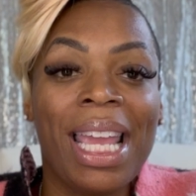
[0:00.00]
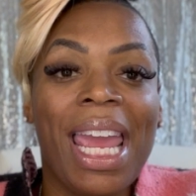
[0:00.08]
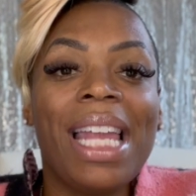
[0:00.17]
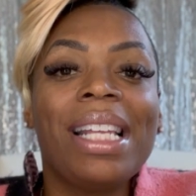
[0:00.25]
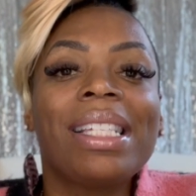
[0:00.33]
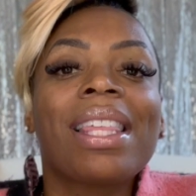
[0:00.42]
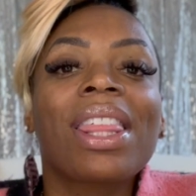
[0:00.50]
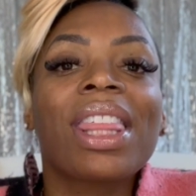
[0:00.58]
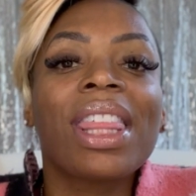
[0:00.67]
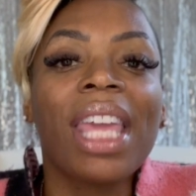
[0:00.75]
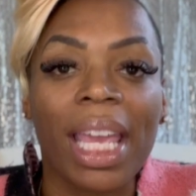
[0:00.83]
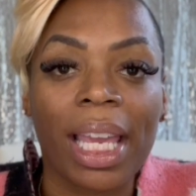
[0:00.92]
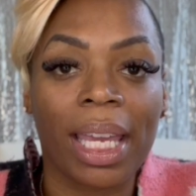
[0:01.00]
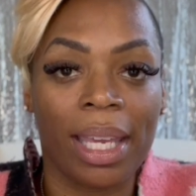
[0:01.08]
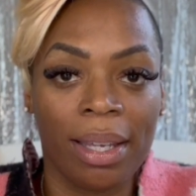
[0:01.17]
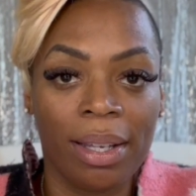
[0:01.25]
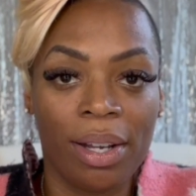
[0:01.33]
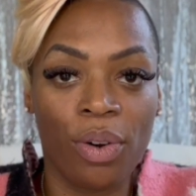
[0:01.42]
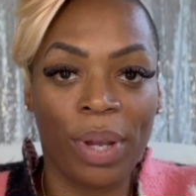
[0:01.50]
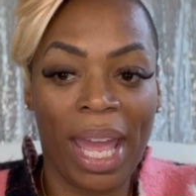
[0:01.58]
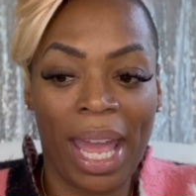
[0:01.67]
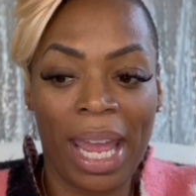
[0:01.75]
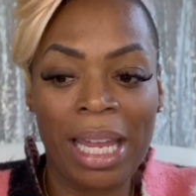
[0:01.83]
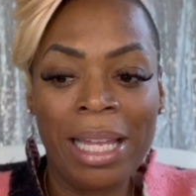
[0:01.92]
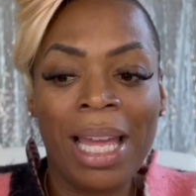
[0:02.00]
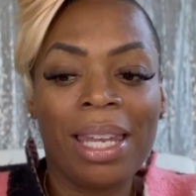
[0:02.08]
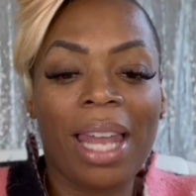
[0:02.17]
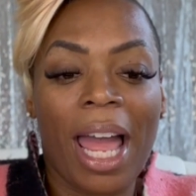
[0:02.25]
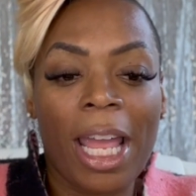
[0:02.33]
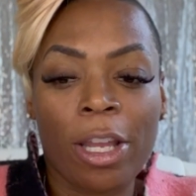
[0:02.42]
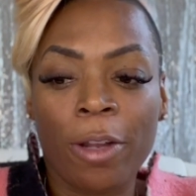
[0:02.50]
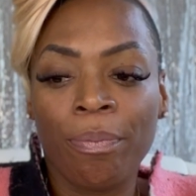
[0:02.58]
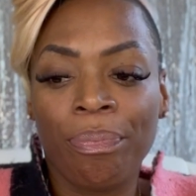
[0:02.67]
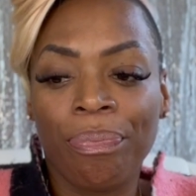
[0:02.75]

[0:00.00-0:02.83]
It is thick, okay? Like,